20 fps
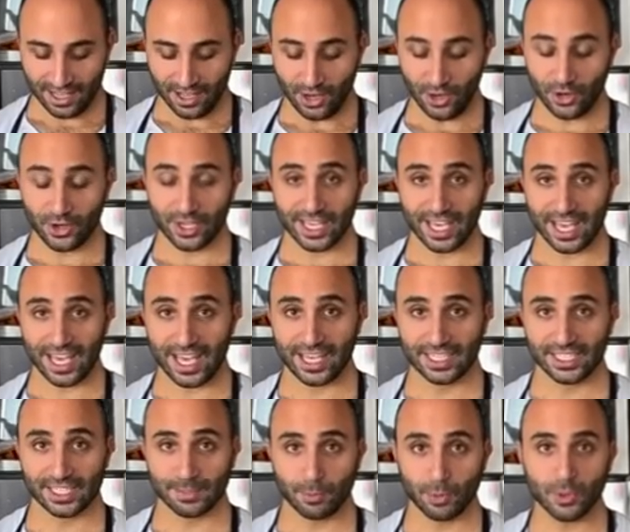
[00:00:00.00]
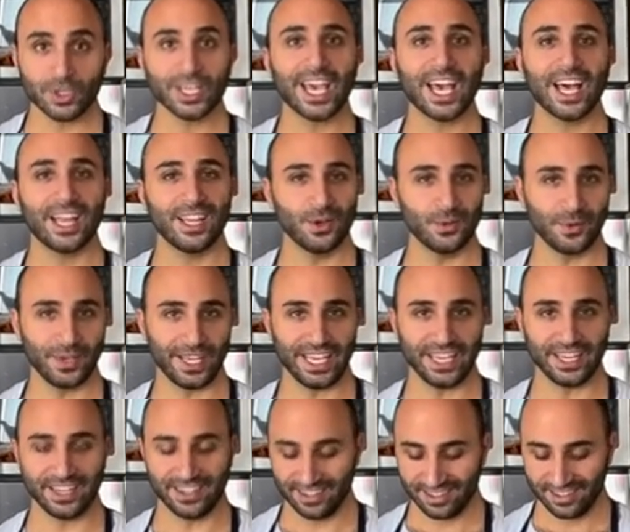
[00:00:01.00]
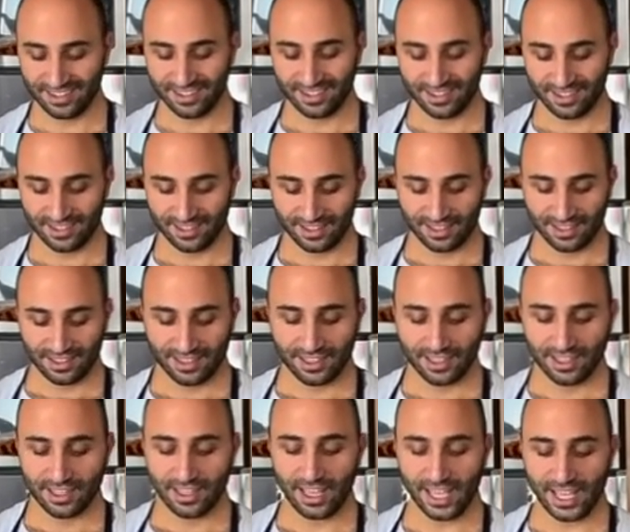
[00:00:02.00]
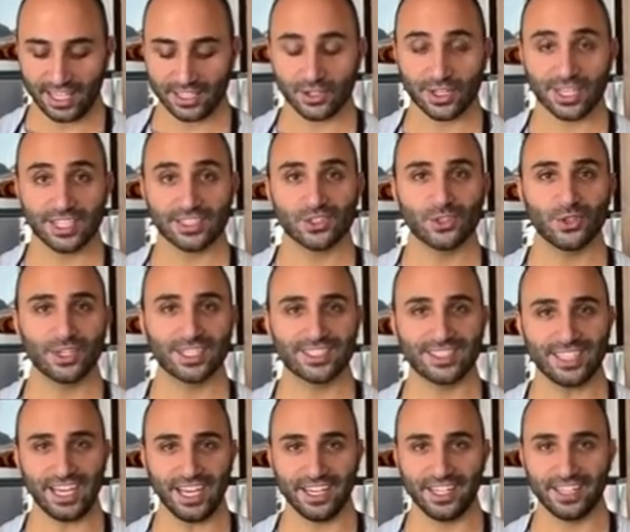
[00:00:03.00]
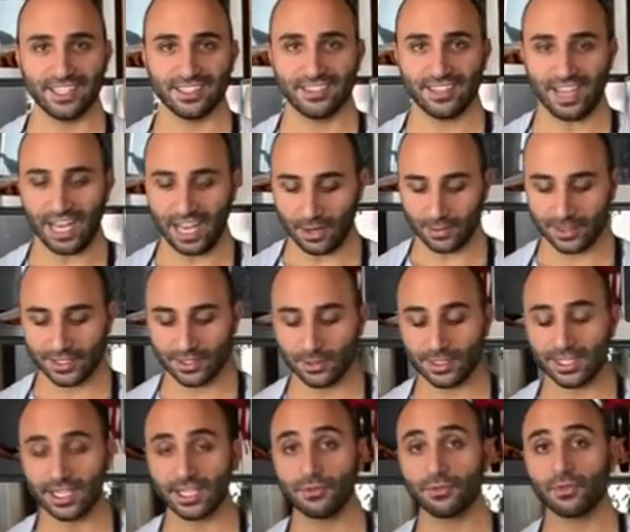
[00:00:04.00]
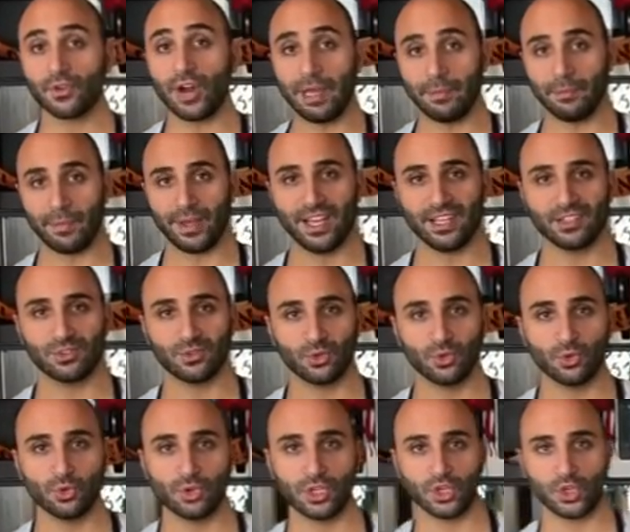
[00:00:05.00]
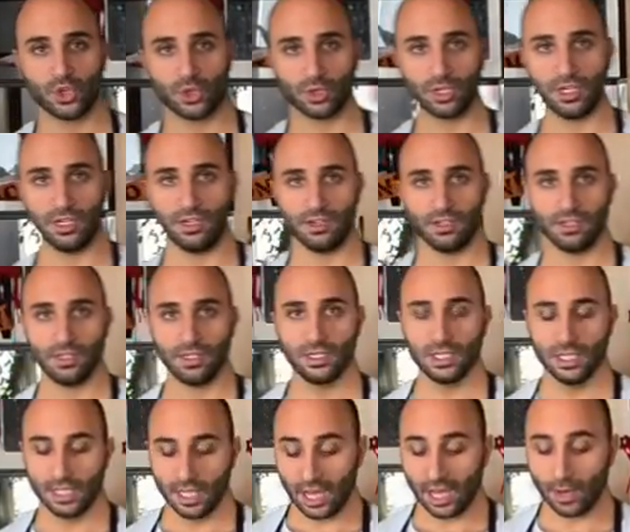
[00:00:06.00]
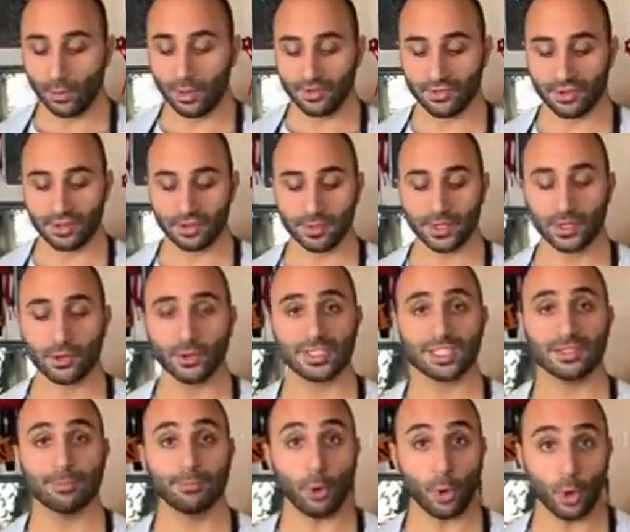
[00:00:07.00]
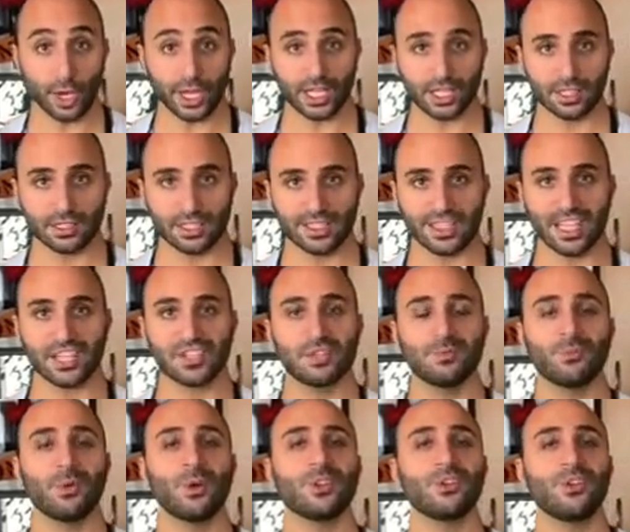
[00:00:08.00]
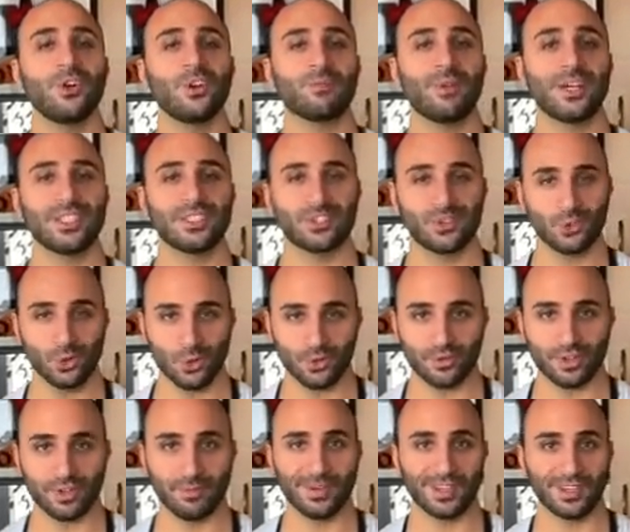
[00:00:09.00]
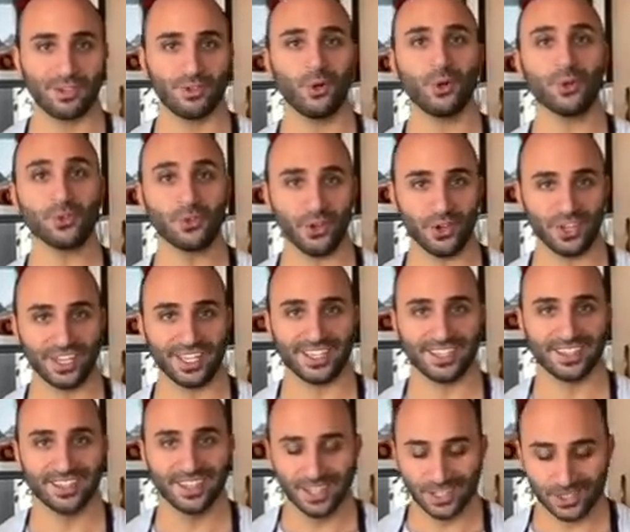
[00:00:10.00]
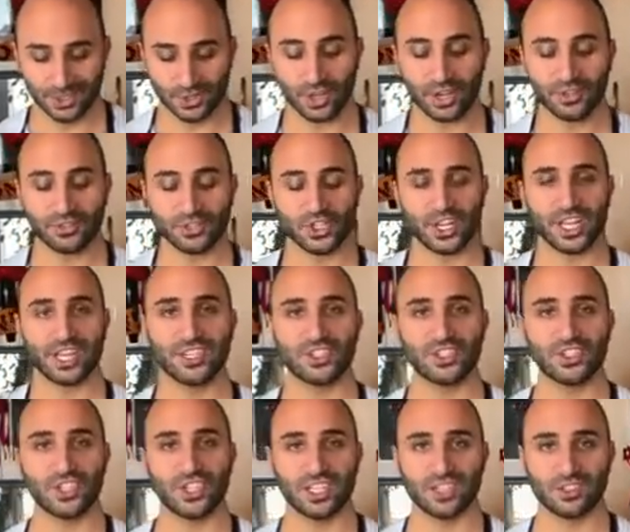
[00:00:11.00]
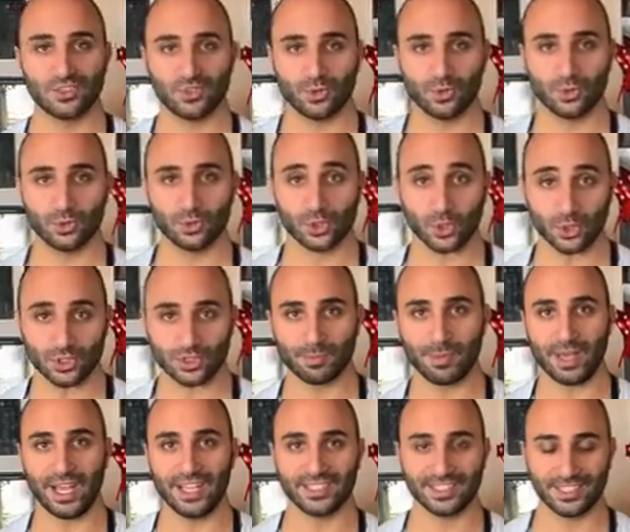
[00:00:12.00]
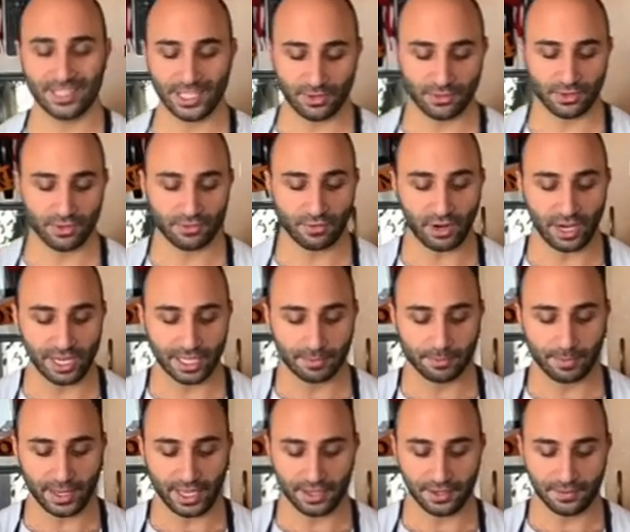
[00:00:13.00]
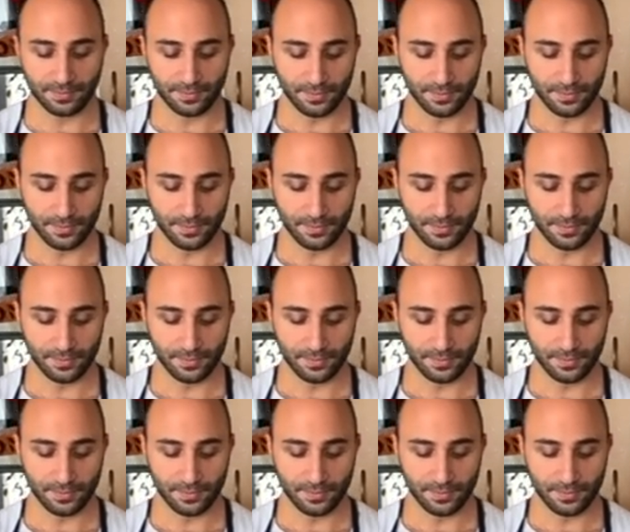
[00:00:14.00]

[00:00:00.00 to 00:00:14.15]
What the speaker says: Okay, spooky Halloween. As you get so excited, I was using a fry pan to do the sugar. However, because it boiled, it actually boiled on my stove and made it all dirty. So I've changed it to saucepan instead of the frying pan.